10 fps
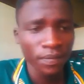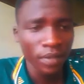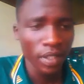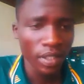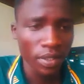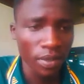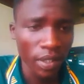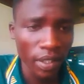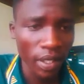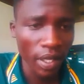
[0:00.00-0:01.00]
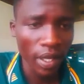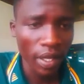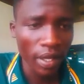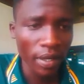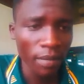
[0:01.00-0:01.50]
it will
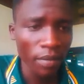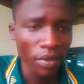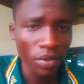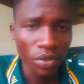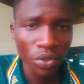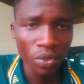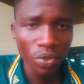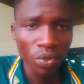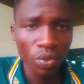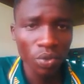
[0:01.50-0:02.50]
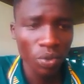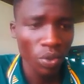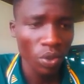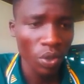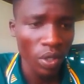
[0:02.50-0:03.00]
enable you to
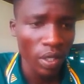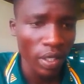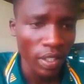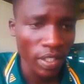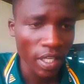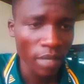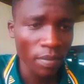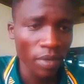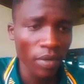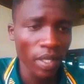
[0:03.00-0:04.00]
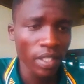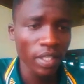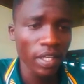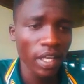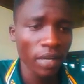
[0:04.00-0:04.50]
type a word in the
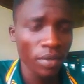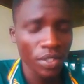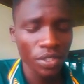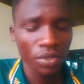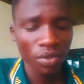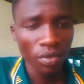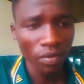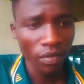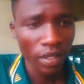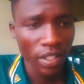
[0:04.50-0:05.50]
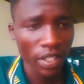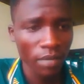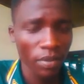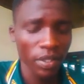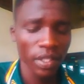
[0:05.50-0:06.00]
language you know. For example, in
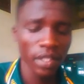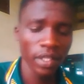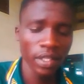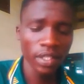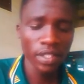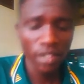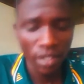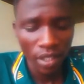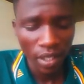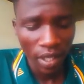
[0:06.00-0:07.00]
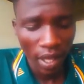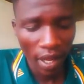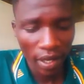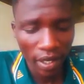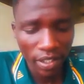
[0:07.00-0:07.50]
English, I
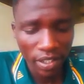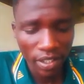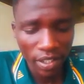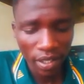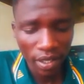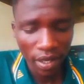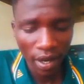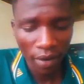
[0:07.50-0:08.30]
can say, how